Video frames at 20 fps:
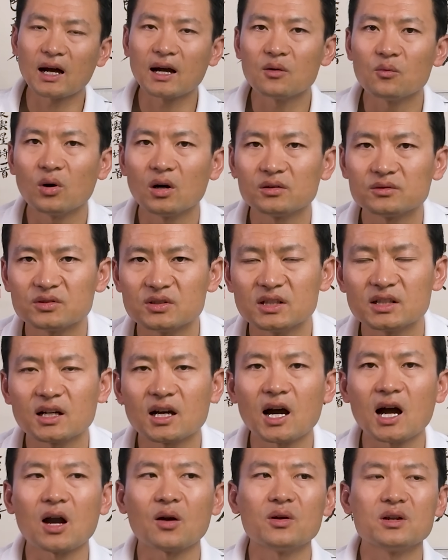I want to
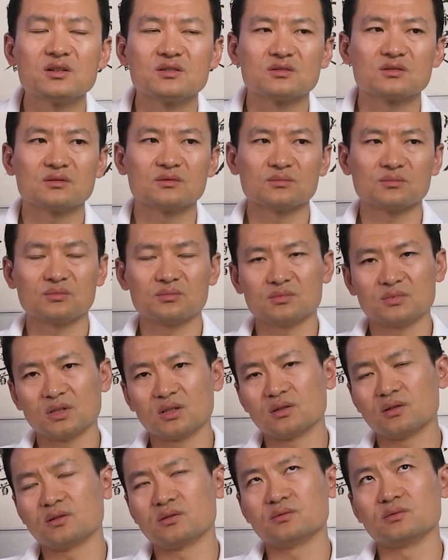encourage you
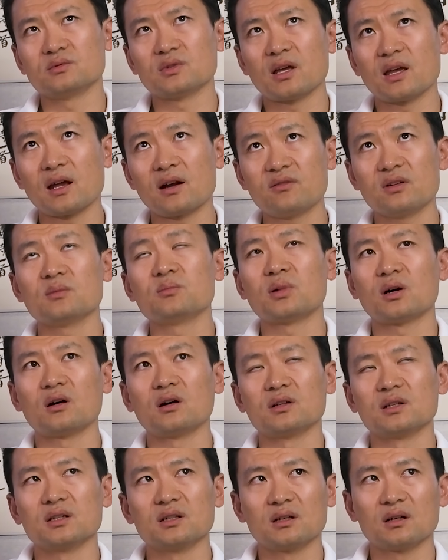know
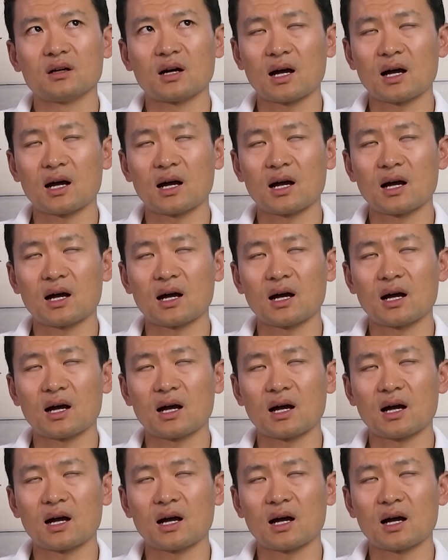everybody.